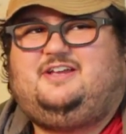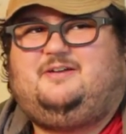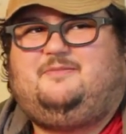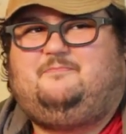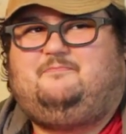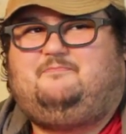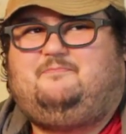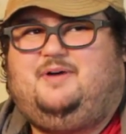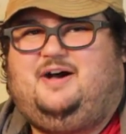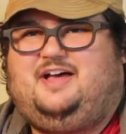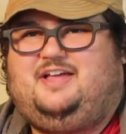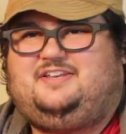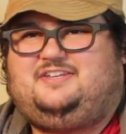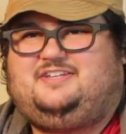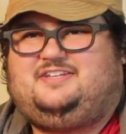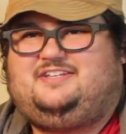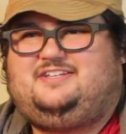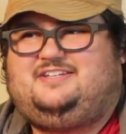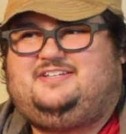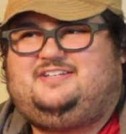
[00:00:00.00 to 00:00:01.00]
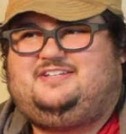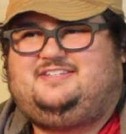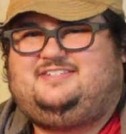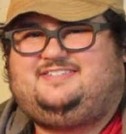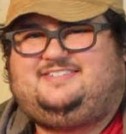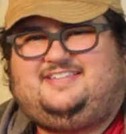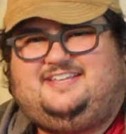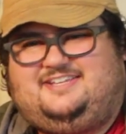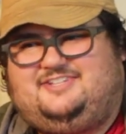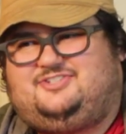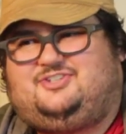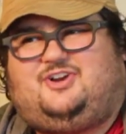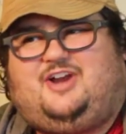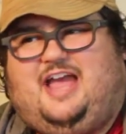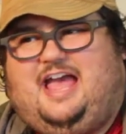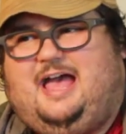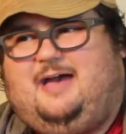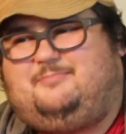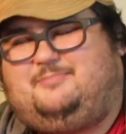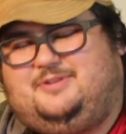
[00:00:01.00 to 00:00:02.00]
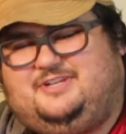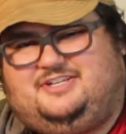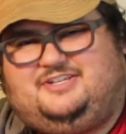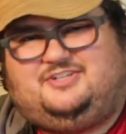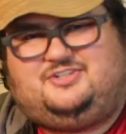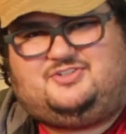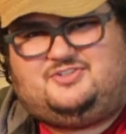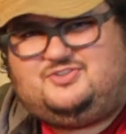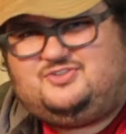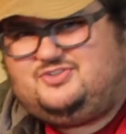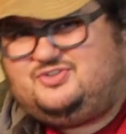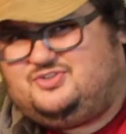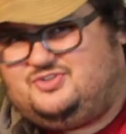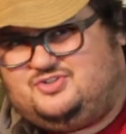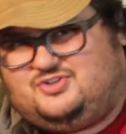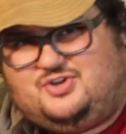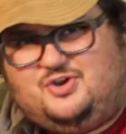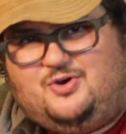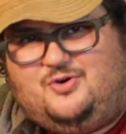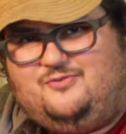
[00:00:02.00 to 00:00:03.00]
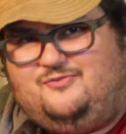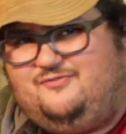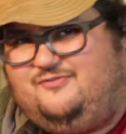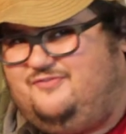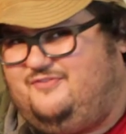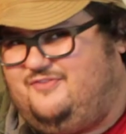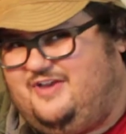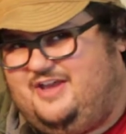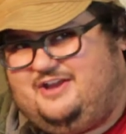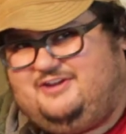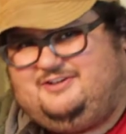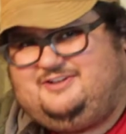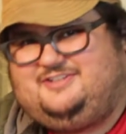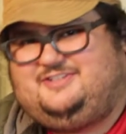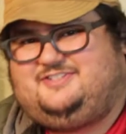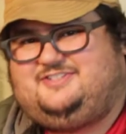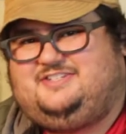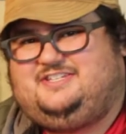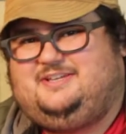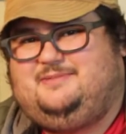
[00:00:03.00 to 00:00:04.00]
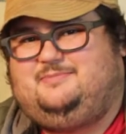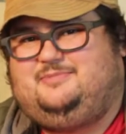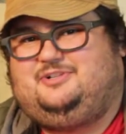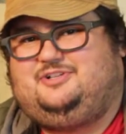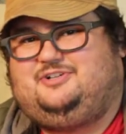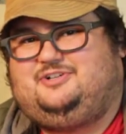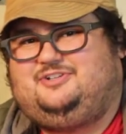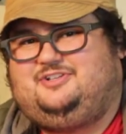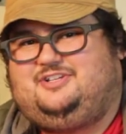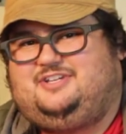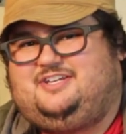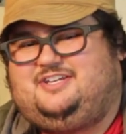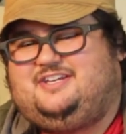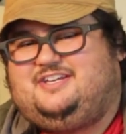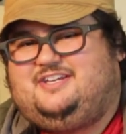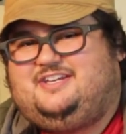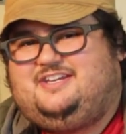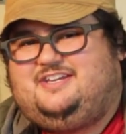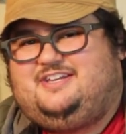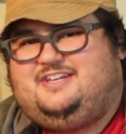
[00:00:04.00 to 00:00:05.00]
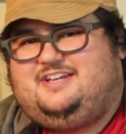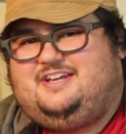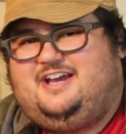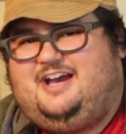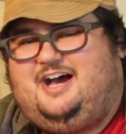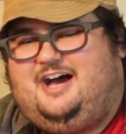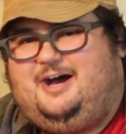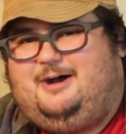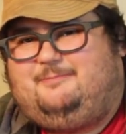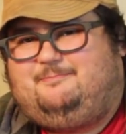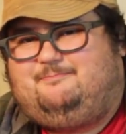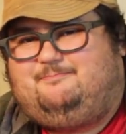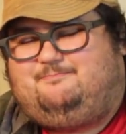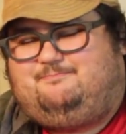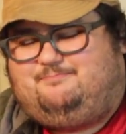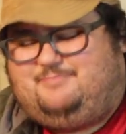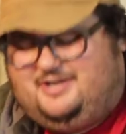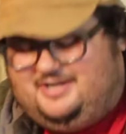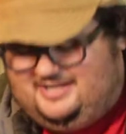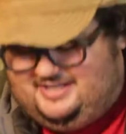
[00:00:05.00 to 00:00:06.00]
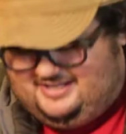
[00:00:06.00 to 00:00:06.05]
but things are happening so very similarly. Um, but